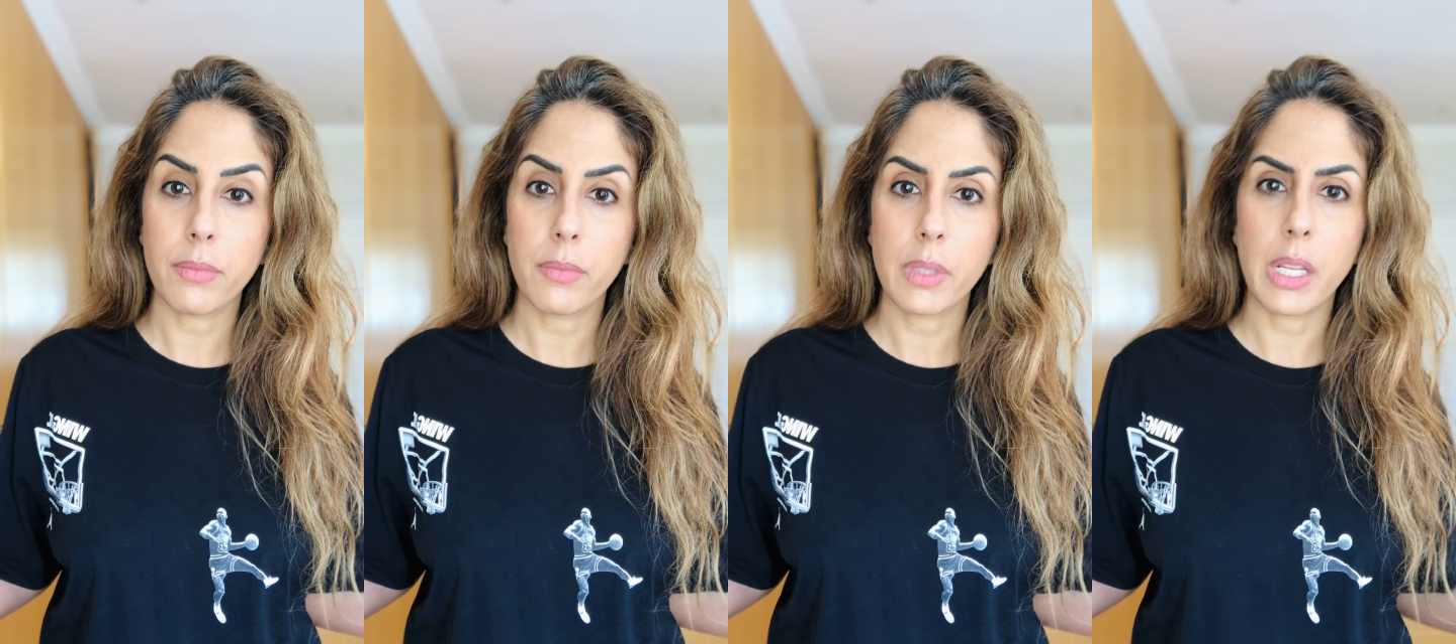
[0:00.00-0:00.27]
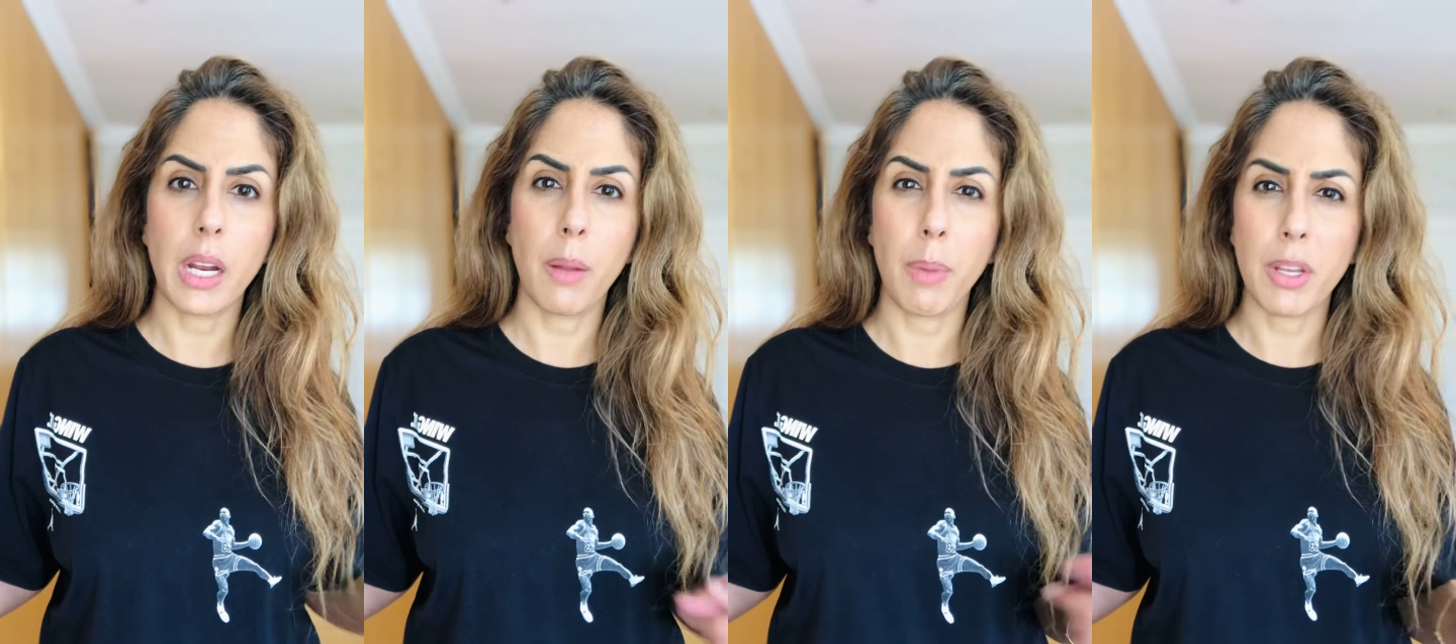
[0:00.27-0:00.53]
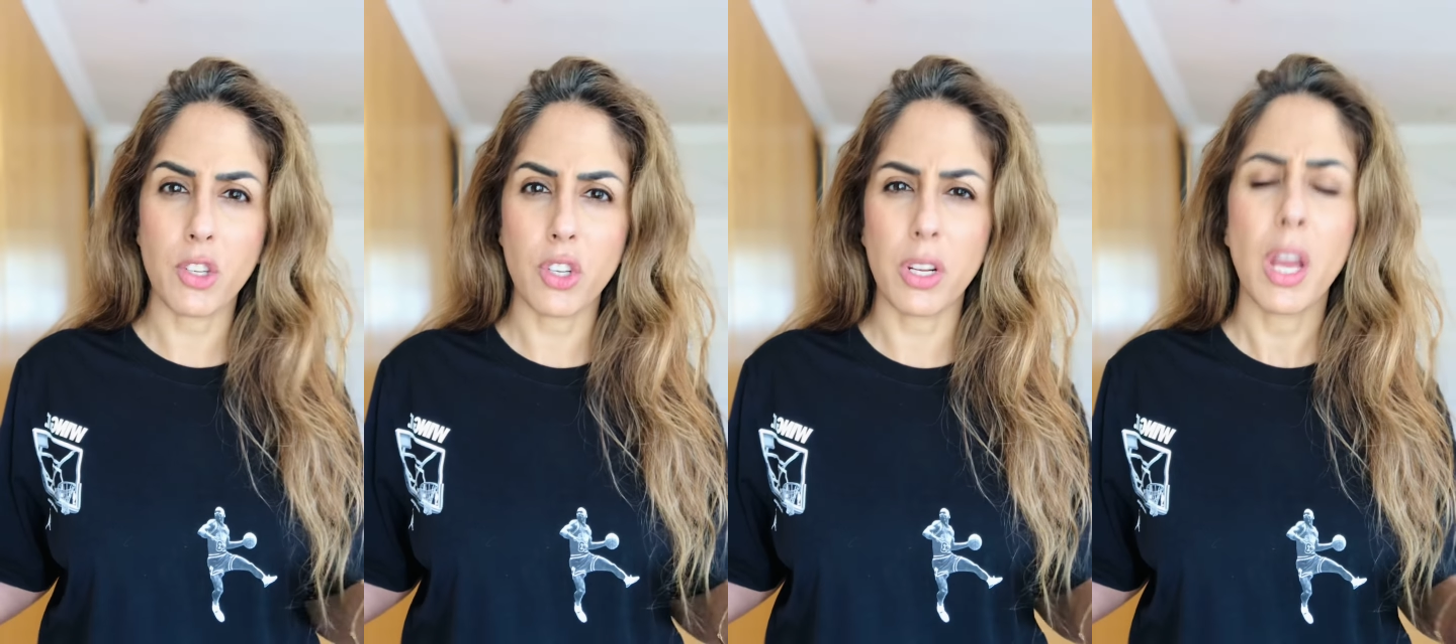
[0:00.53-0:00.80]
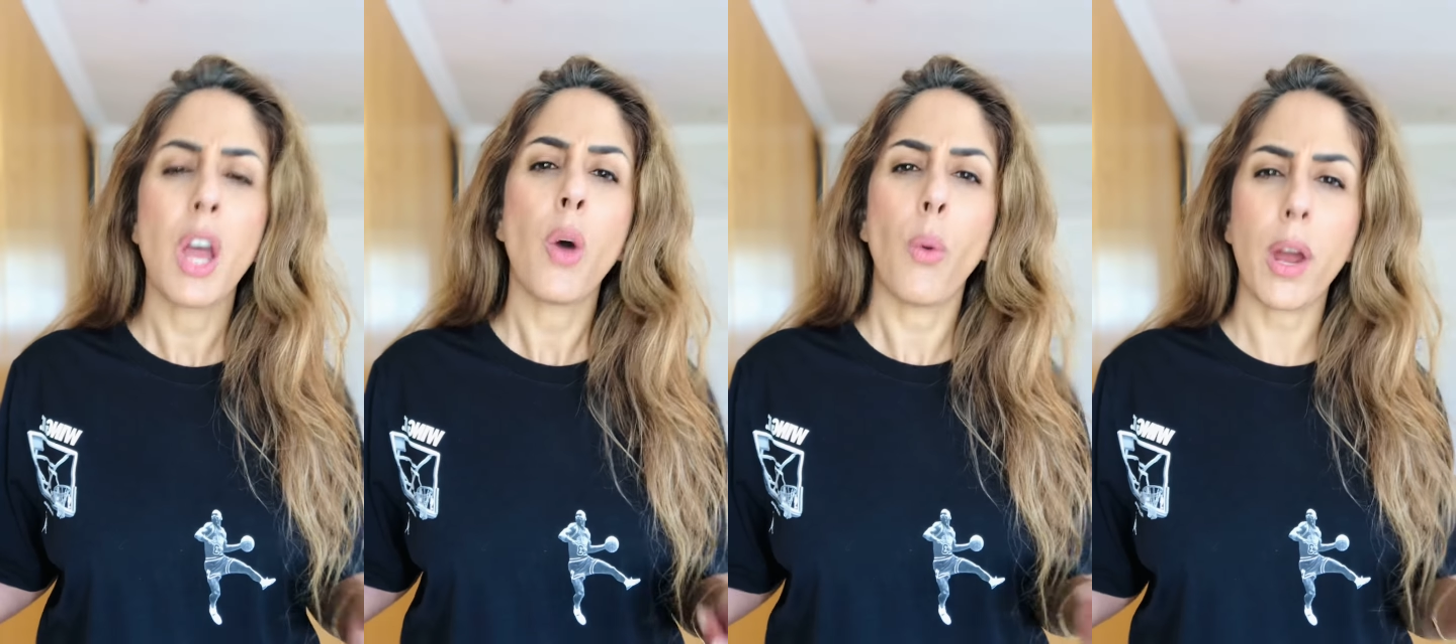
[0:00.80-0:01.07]
Then I mentioned it.
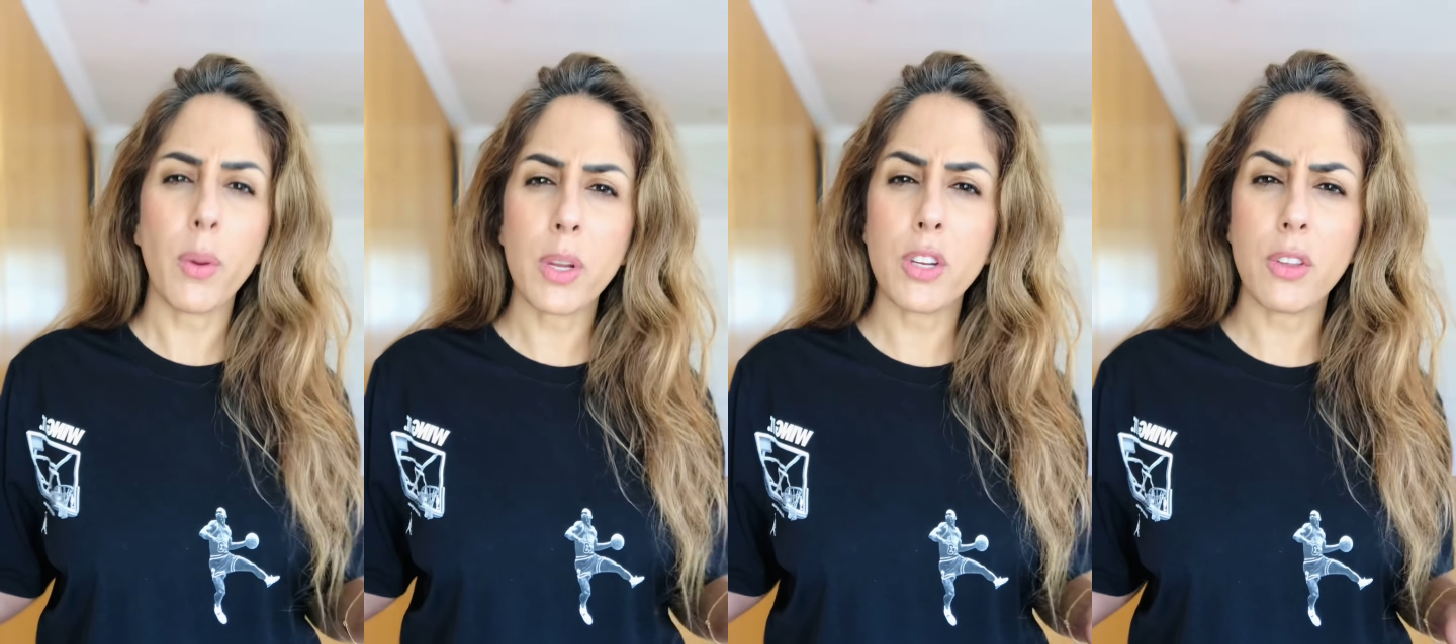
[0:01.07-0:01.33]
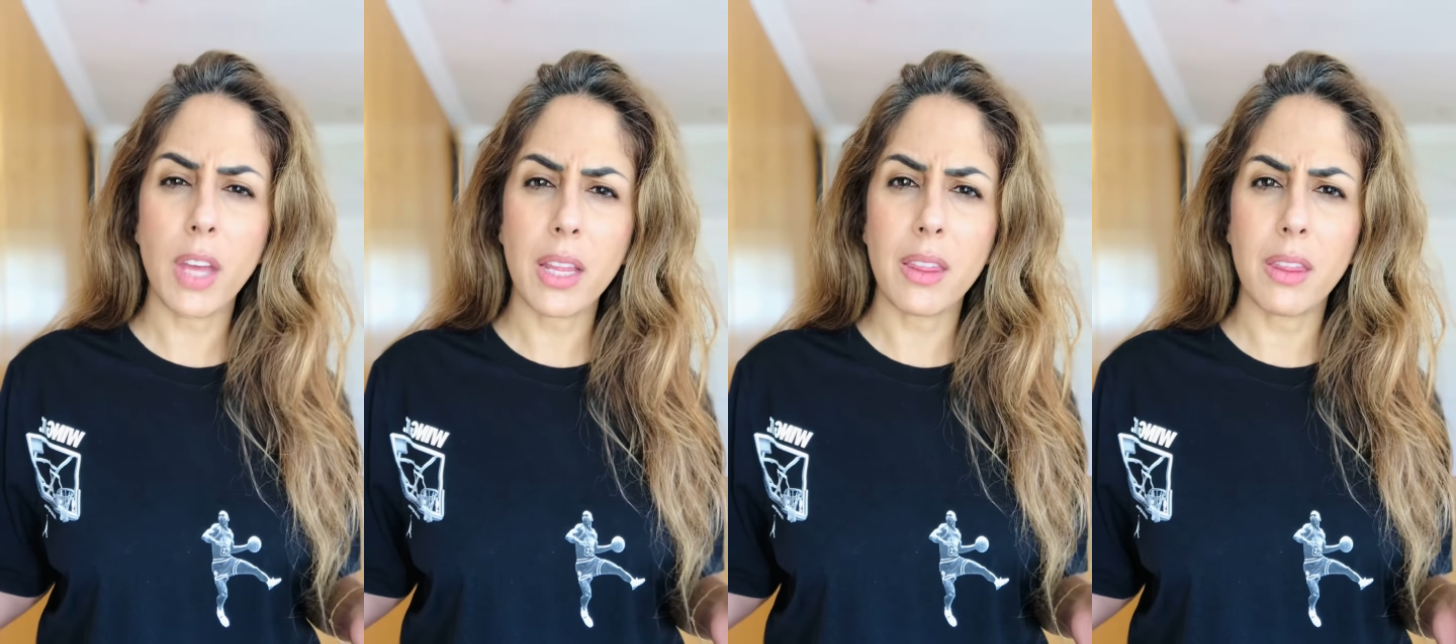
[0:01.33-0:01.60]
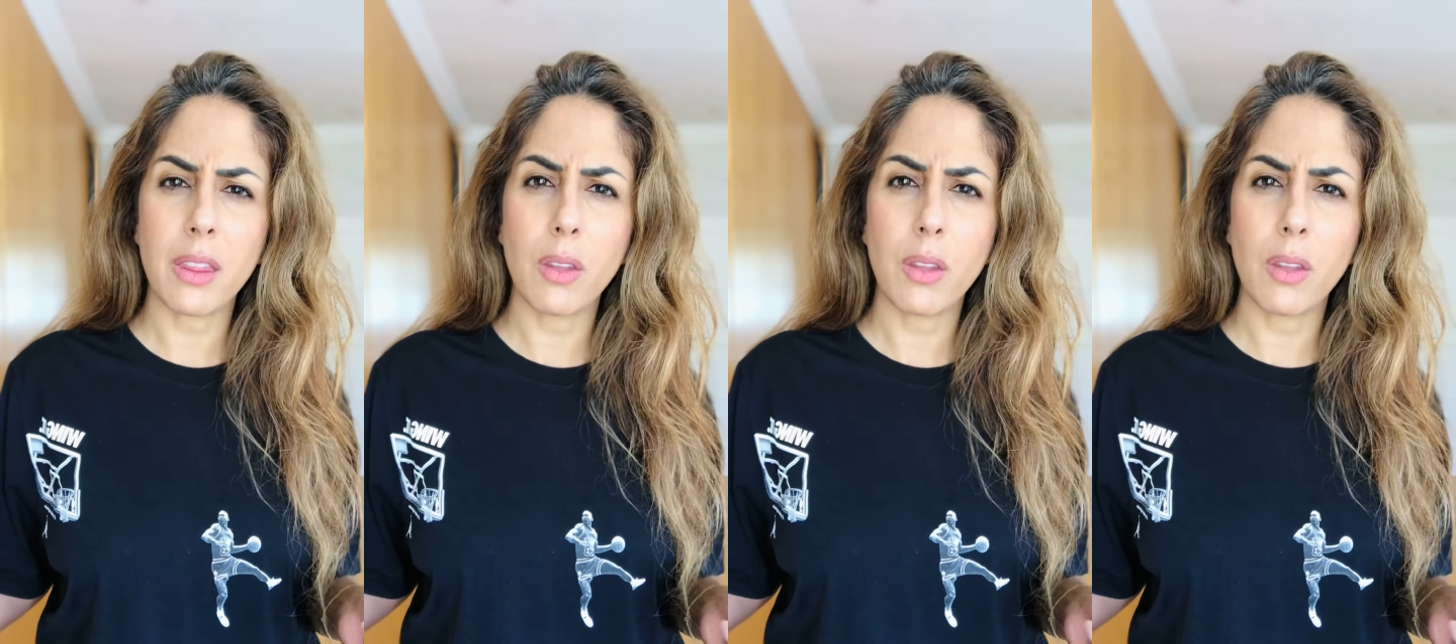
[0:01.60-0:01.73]
Why do we do that?